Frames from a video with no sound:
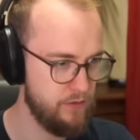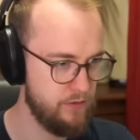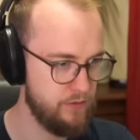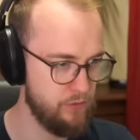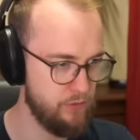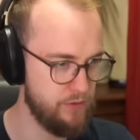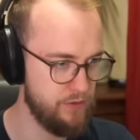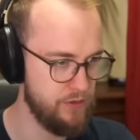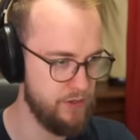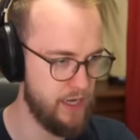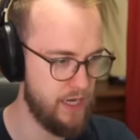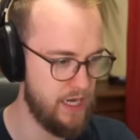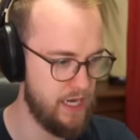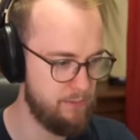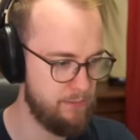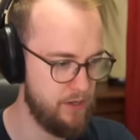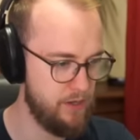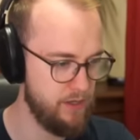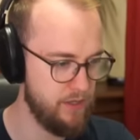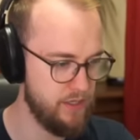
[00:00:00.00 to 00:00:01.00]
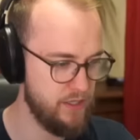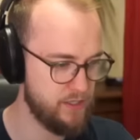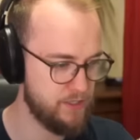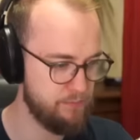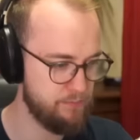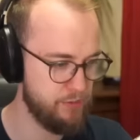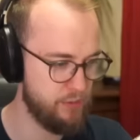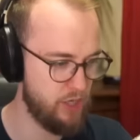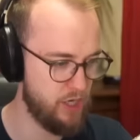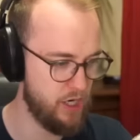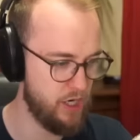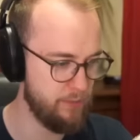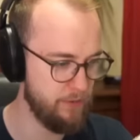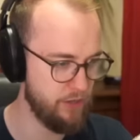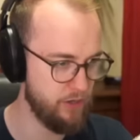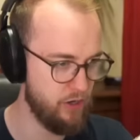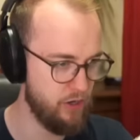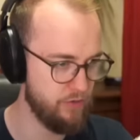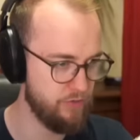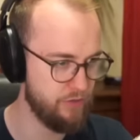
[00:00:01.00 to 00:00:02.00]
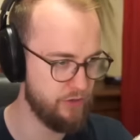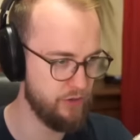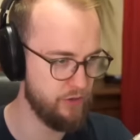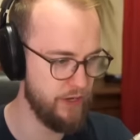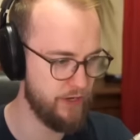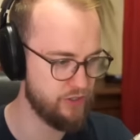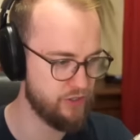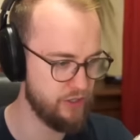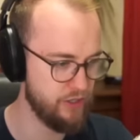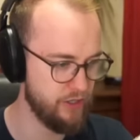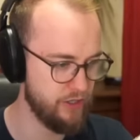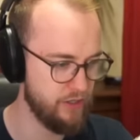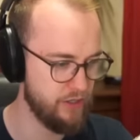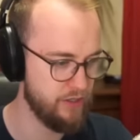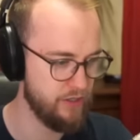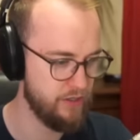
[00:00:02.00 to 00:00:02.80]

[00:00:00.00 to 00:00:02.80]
Dude, Nama is popping off though, actually.